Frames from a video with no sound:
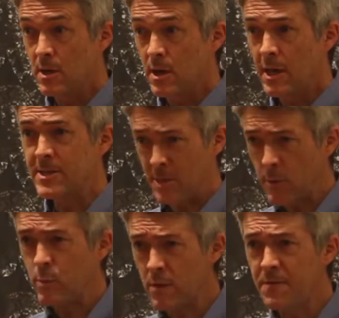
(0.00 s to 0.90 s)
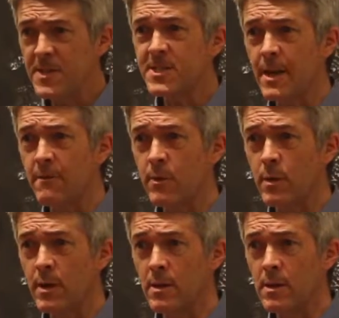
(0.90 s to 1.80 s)
And so he would visit everyone,
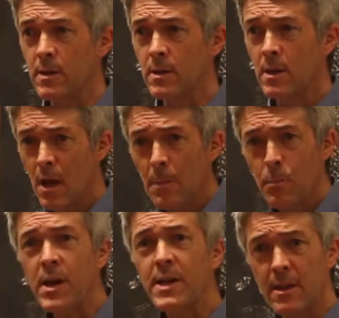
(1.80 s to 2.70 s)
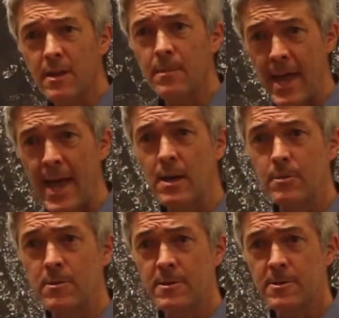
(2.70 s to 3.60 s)
bringing them
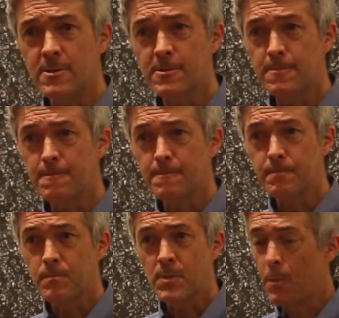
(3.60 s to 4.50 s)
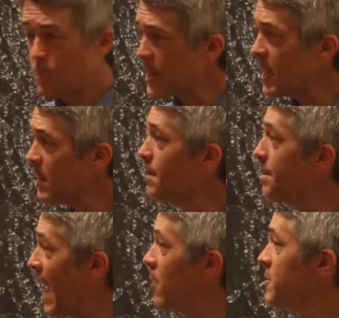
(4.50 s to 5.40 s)
animals, bringing them
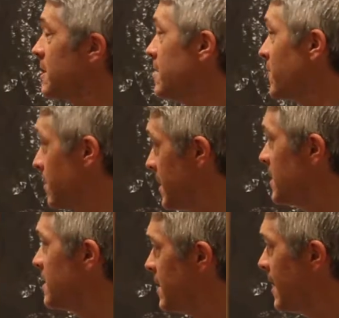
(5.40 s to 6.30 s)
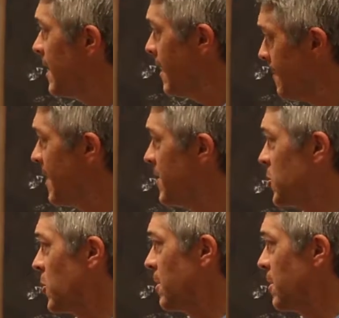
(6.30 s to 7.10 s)
bounties from his adventure.